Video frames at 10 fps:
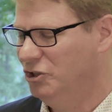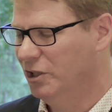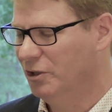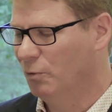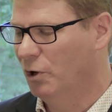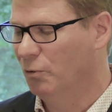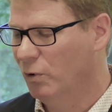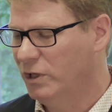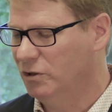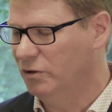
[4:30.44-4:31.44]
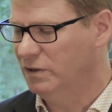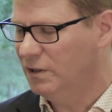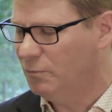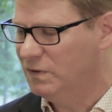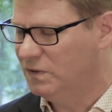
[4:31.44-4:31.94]
Jenna wrote originally,
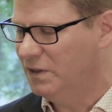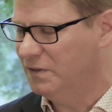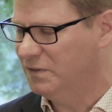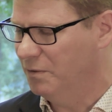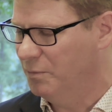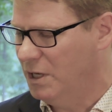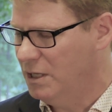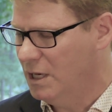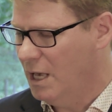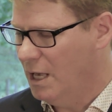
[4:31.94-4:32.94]
someone sent this to me.